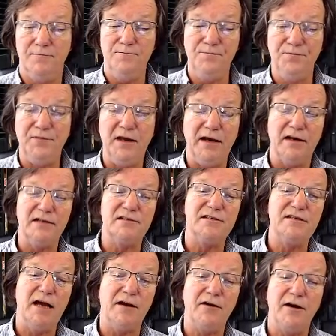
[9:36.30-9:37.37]
and it's
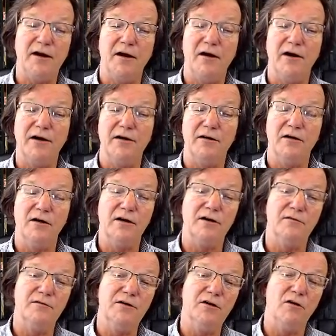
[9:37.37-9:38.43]
done on a, on a on
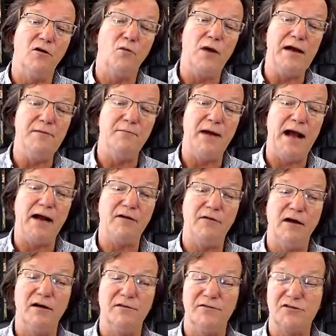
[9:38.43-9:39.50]
a you know a white
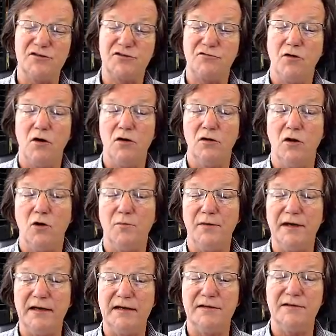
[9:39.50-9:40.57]
background of a scroll
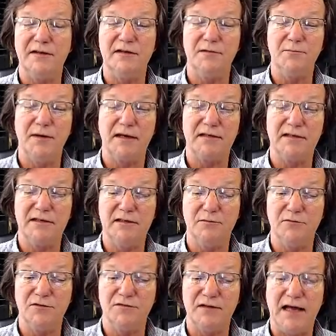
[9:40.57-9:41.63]
opening and then depicting
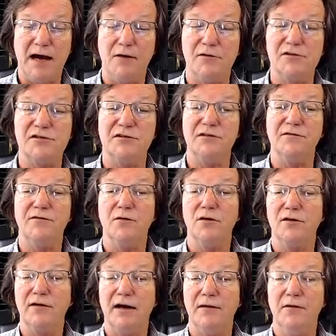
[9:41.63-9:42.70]
them with flowers in the
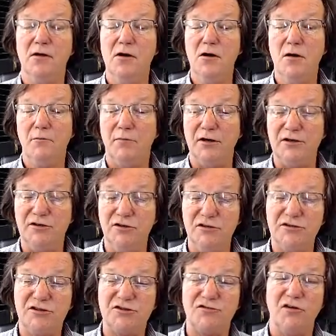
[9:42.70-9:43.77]
foreground, but
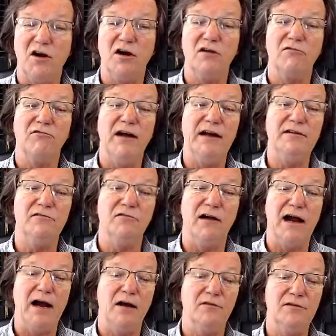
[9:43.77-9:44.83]
good strong red
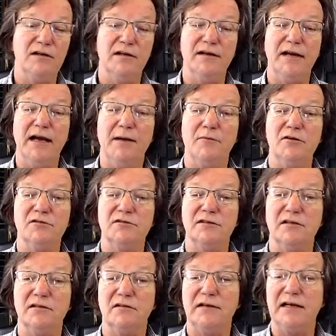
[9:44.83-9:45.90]
ground enamels,
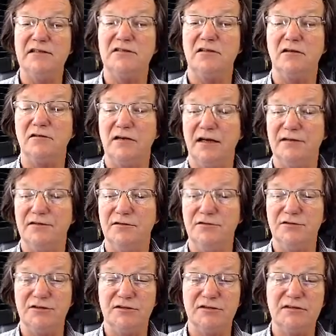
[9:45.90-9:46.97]
little, nice little
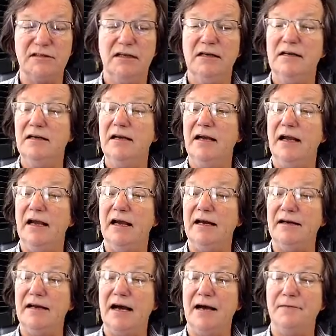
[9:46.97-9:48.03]
cartouches,
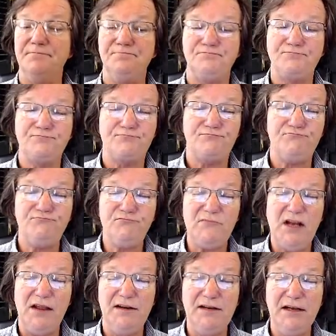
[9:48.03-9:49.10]
and uh,
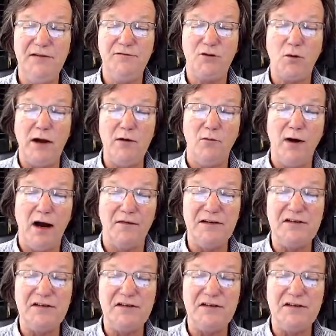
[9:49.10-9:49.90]
it did quite well. These